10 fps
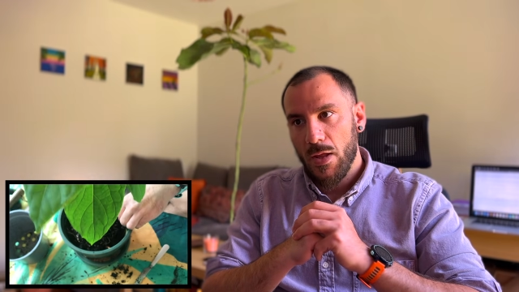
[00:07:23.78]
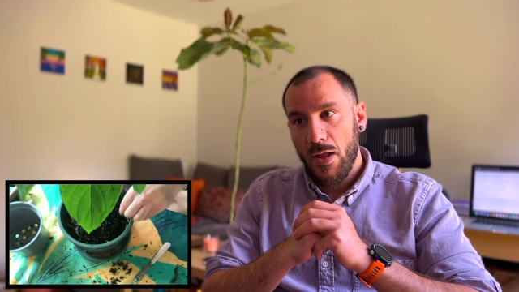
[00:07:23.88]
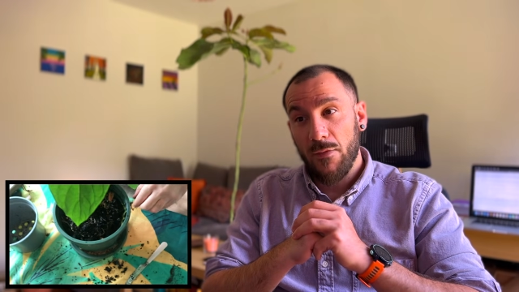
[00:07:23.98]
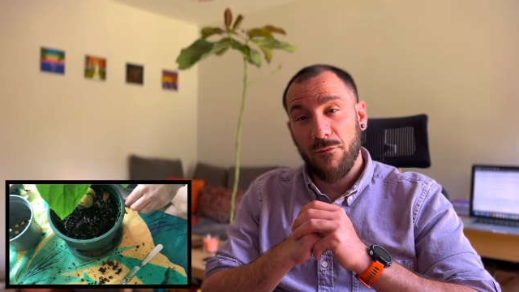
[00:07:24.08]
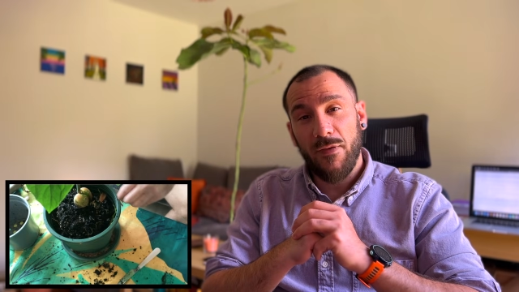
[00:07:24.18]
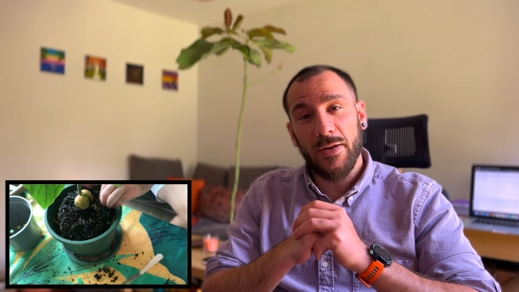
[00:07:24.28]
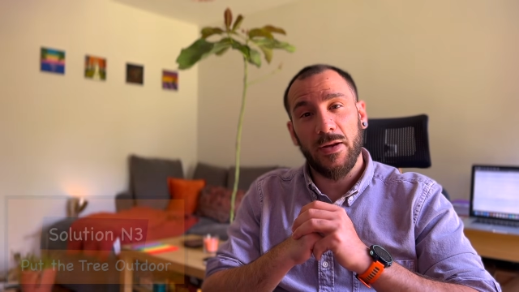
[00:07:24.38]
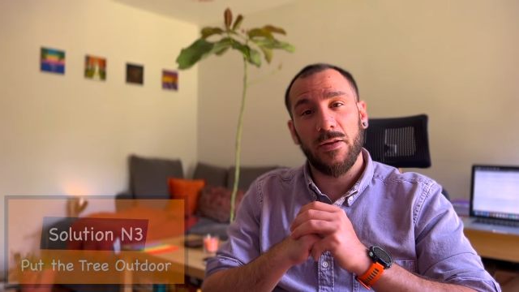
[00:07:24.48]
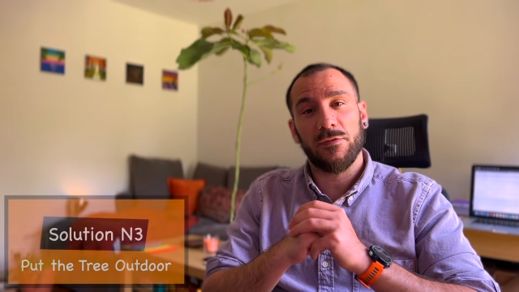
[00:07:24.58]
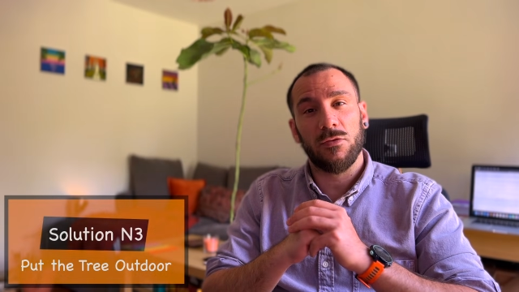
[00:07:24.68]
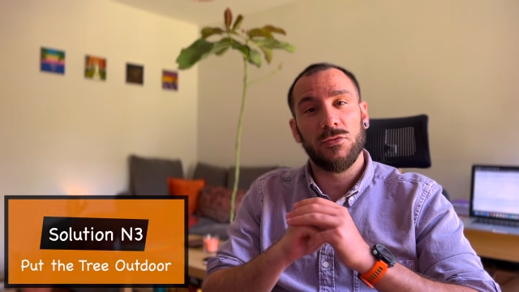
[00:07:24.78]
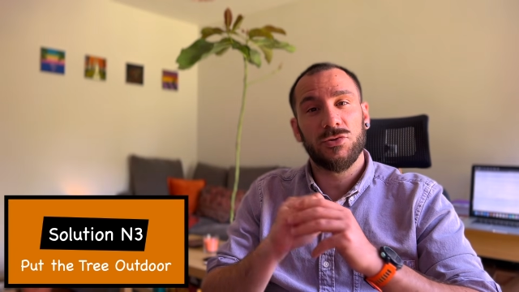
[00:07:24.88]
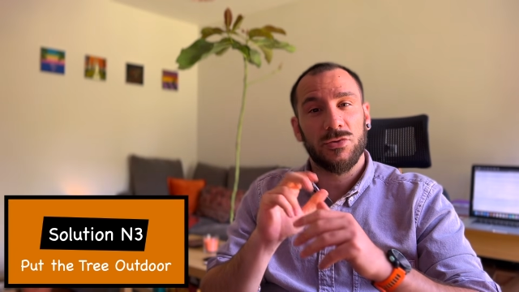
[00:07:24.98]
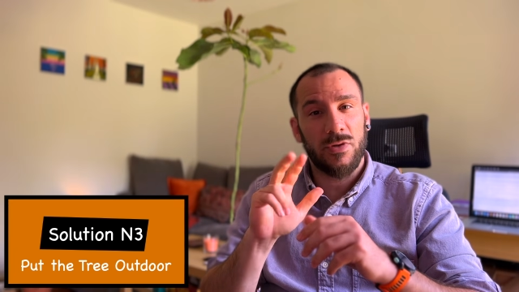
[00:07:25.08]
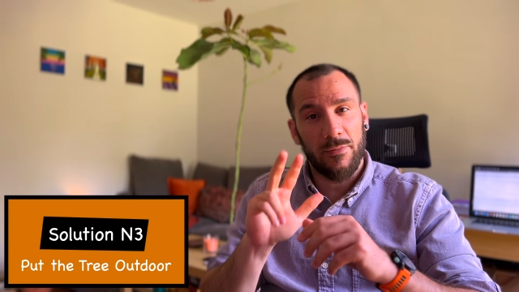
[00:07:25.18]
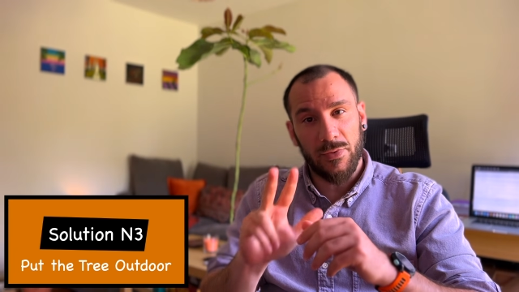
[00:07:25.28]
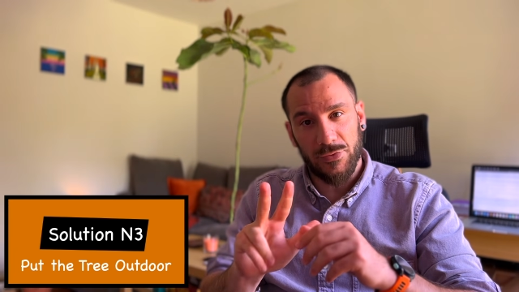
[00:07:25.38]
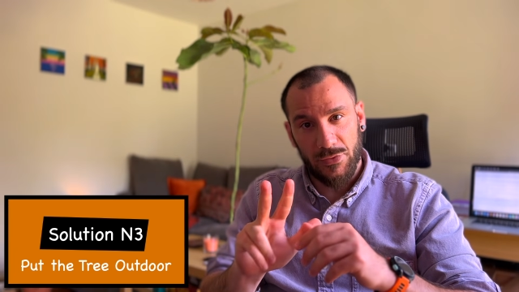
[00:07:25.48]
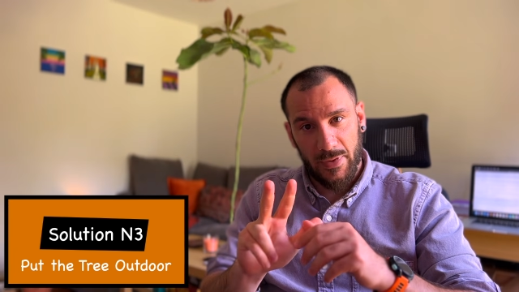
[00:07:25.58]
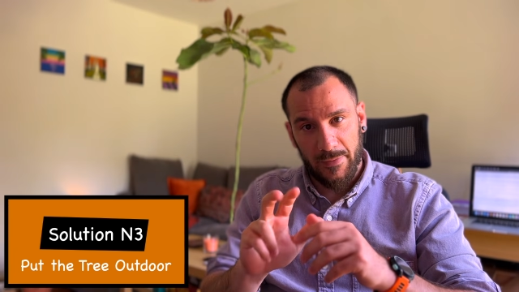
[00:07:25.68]
And finally, solution number
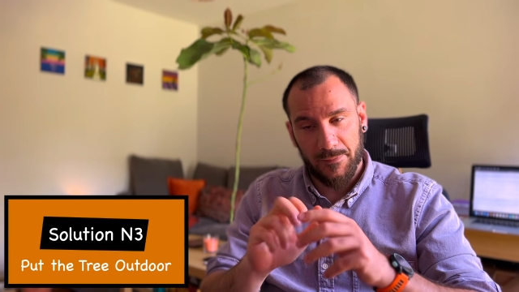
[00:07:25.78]
3.